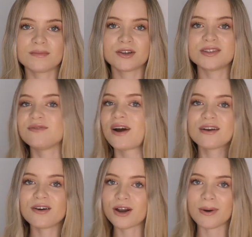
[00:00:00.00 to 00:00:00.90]
Because if I
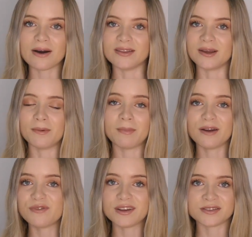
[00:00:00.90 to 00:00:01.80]
can't go out in them and
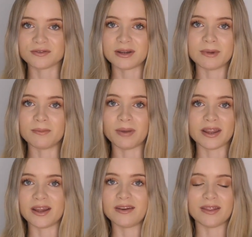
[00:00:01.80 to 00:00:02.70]
my feet are screaming by
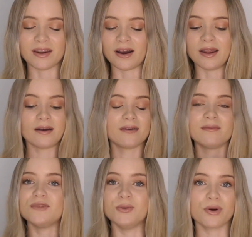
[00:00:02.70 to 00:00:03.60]
the end of the night,
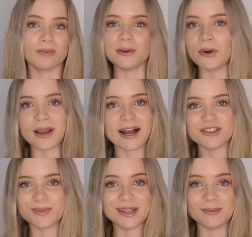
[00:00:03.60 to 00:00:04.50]
you probably won't
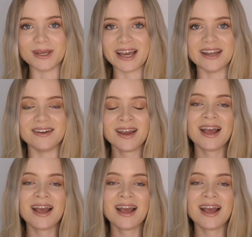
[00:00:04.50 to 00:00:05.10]
catch me in them again.